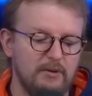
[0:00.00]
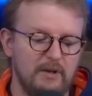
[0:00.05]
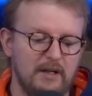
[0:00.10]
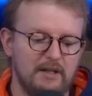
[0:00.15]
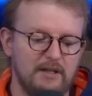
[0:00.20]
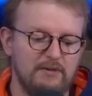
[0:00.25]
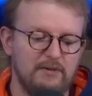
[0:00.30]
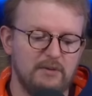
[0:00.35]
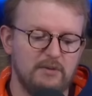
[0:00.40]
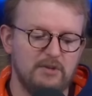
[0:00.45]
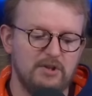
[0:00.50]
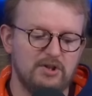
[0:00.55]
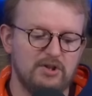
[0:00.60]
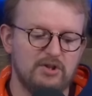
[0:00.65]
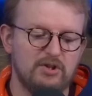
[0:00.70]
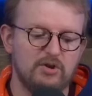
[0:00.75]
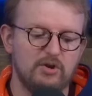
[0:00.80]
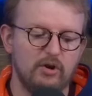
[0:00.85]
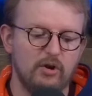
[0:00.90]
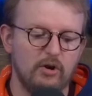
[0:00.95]
And if you
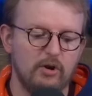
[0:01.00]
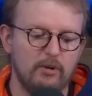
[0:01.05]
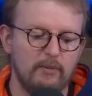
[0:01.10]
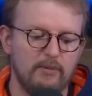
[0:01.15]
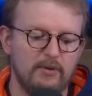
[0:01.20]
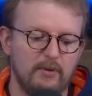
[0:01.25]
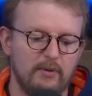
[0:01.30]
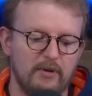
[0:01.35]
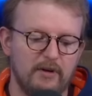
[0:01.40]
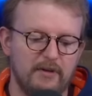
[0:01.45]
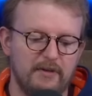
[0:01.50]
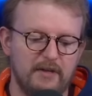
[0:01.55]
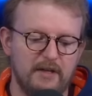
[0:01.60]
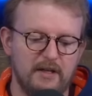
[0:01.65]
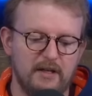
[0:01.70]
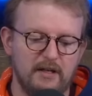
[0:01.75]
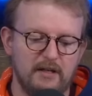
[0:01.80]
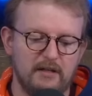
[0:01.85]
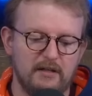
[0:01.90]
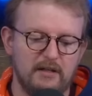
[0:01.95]
disturb
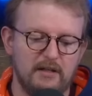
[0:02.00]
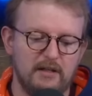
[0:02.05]
Dorothea,